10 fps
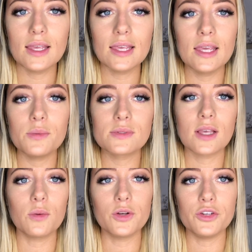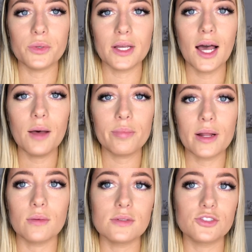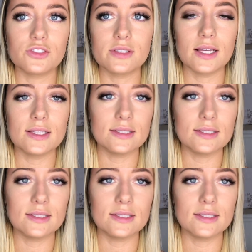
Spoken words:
he was like, what are you doing up? And I was just like,